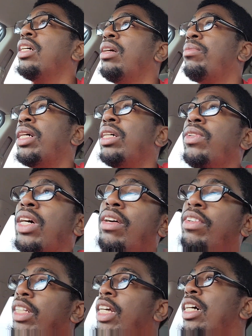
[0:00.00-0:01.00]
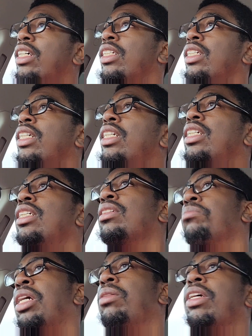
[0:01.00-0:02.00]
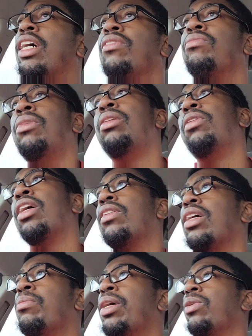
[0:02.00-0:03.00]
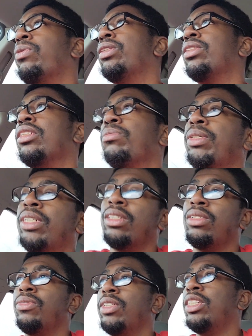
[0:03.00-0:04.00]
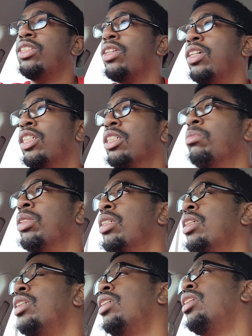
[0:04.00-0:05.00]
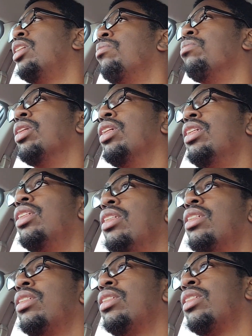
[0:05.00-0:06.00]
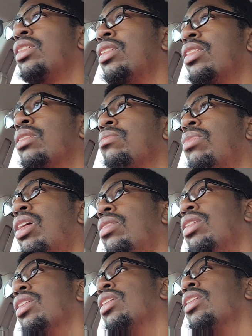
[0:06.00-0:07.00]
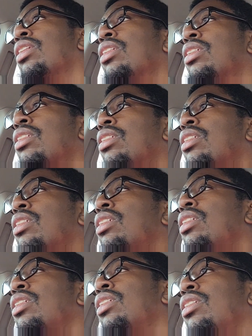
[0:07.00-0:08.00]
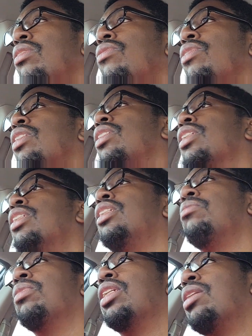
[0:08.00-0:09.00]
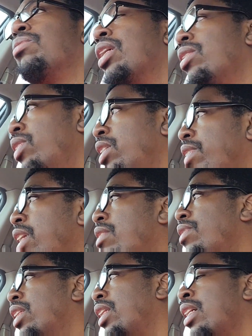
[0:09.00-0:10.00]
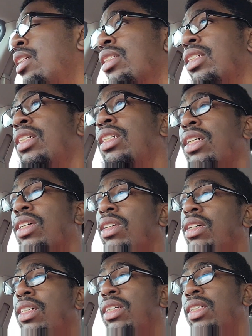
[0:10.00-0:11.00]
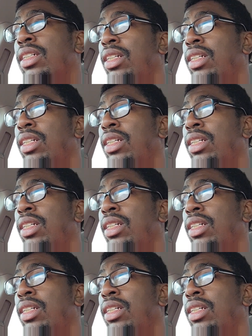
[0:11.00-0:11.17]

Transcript: I probably won't have 1,000 in it. Maybe after I pay Wilson, depending on what he charges me, but probably not. If I think about it, I probably won't even have 1,000 in the car,